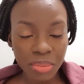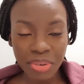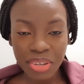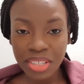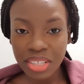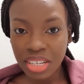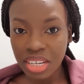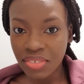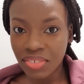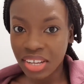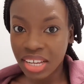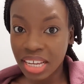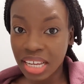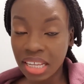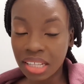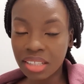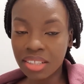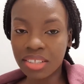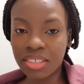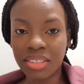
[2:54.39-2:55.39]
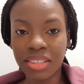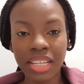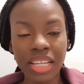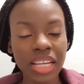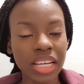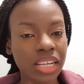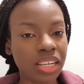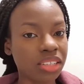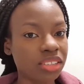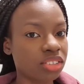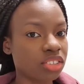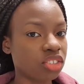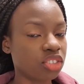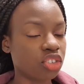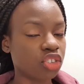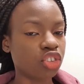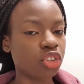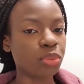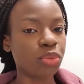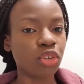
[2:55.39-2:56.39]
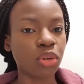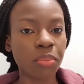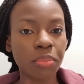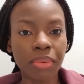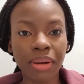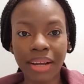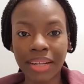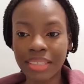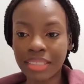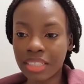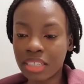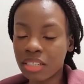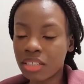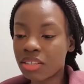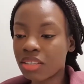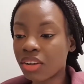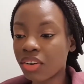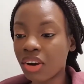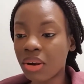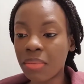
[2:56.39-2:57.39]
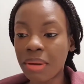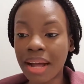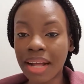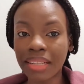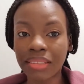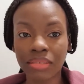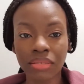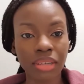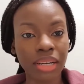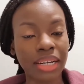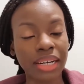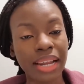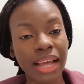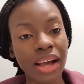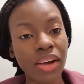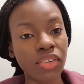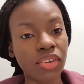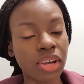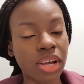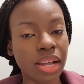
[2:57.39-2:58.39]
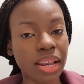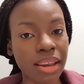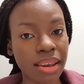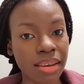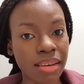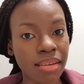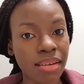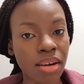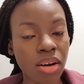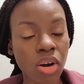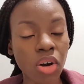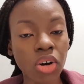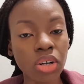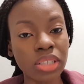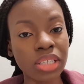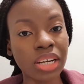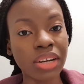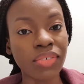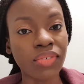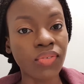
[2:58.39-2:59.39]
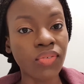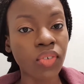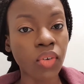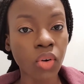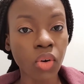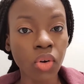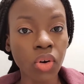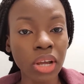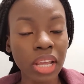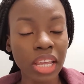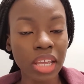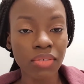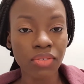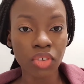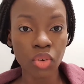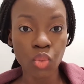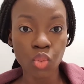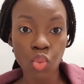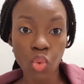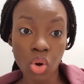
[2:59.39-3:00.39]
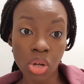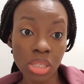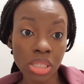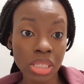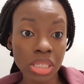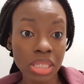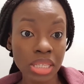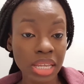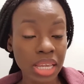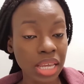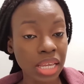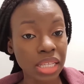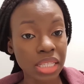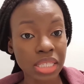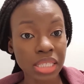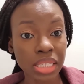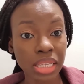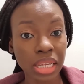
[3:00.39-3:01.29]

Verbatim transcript: I'm going to leave again the link in the description bar, the Instagram handle, and how you can order for if you want it